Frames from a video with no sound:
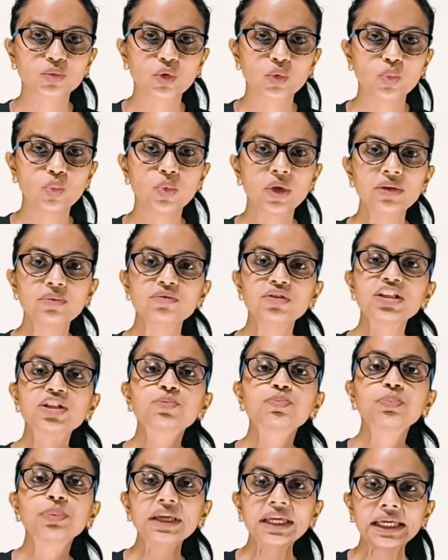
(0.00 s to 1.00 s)
When we
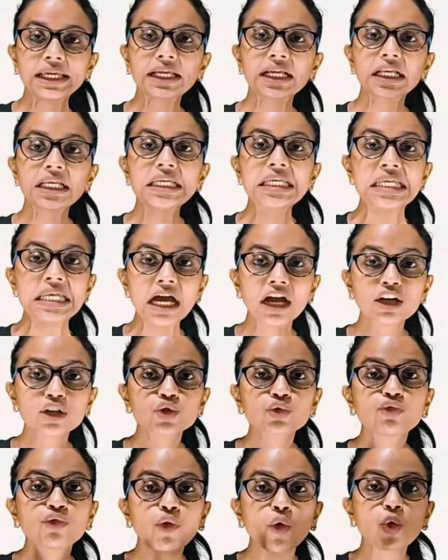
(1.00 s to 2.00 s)
speak,
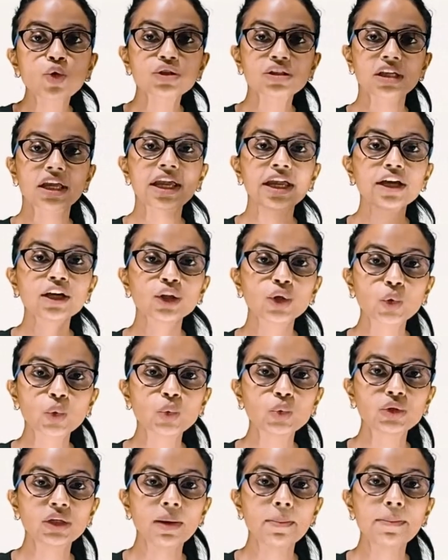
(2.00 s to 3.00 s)
lungs force air
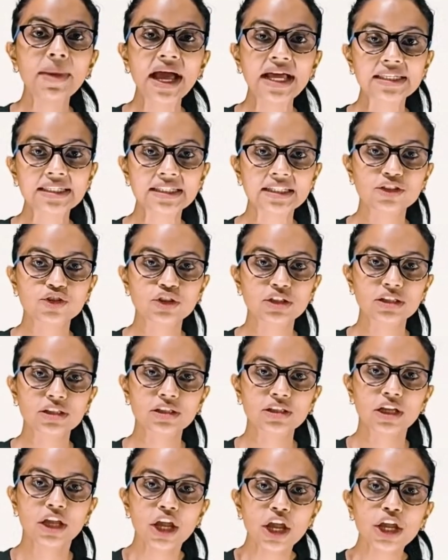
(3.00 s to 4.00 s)
through the
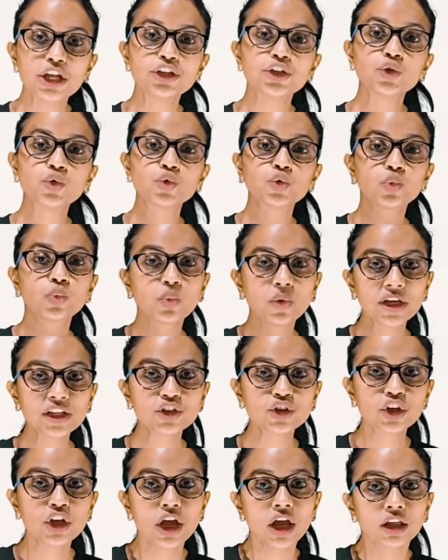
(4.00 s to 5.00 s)
passages, due to
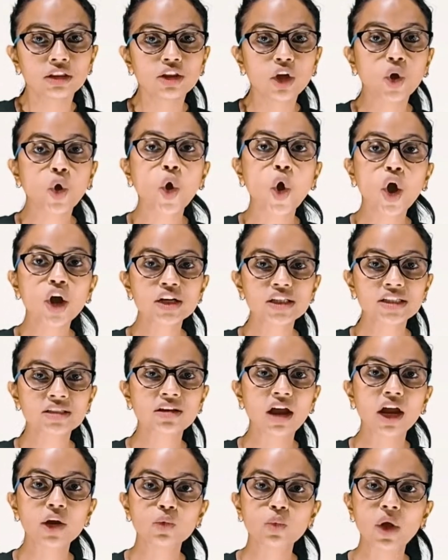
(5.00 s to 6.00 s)
which the cords
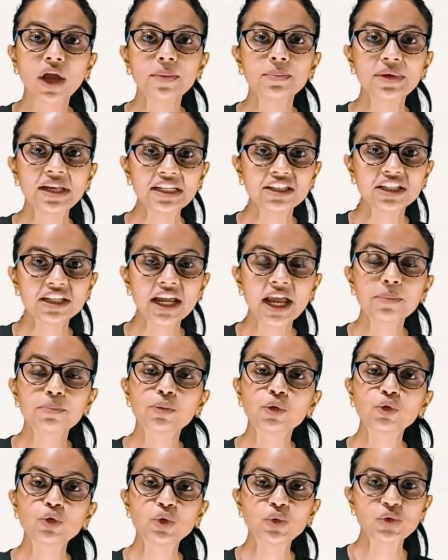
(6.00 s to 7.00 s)
start vibrating and
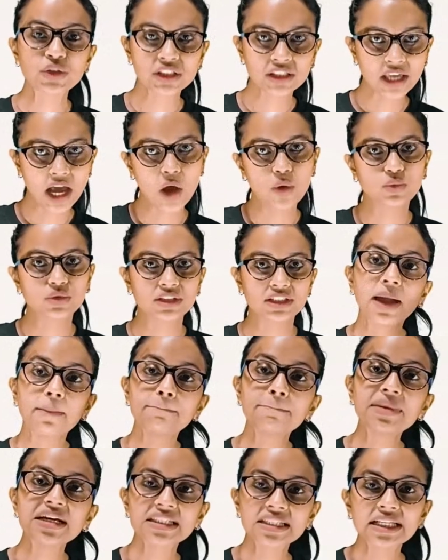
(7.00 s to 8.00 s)
produce sound.
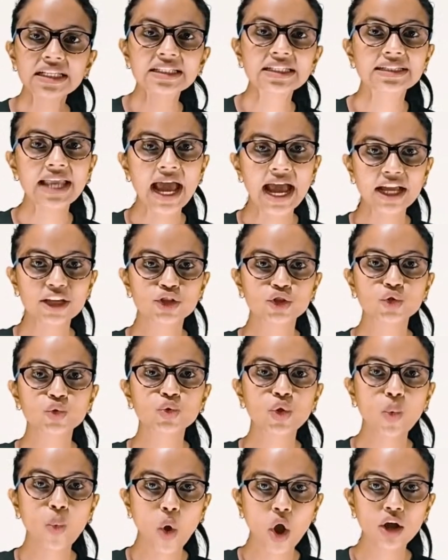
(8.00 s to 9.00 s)
Muscles attached
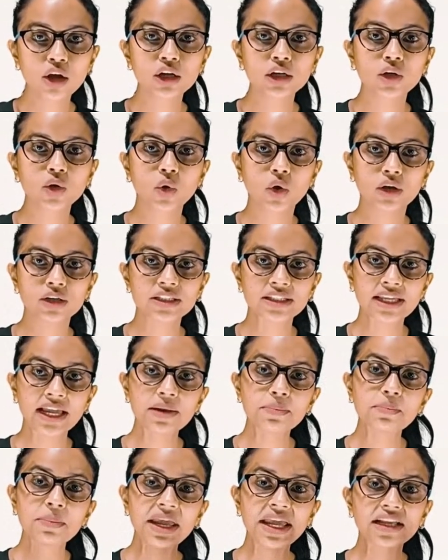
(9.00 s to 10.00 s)
to the vocal cords
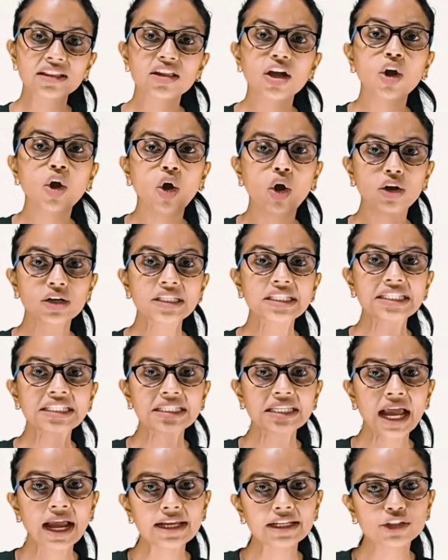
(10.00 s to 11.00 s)
can make the cords
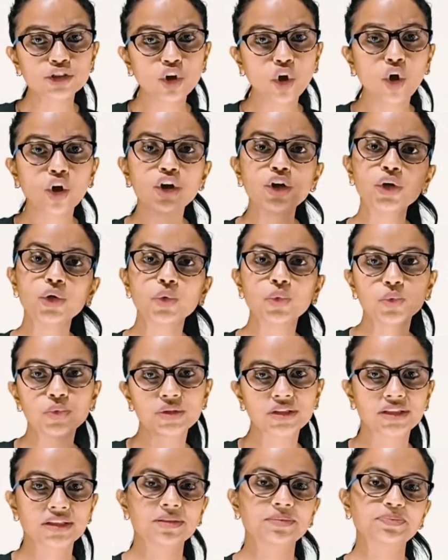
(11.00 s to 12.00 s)
tight or
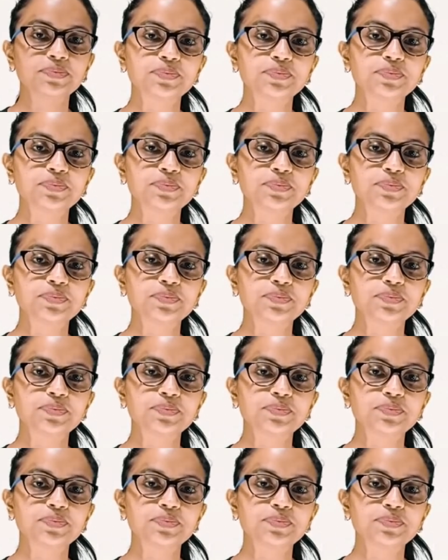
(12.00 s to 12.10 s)
loose.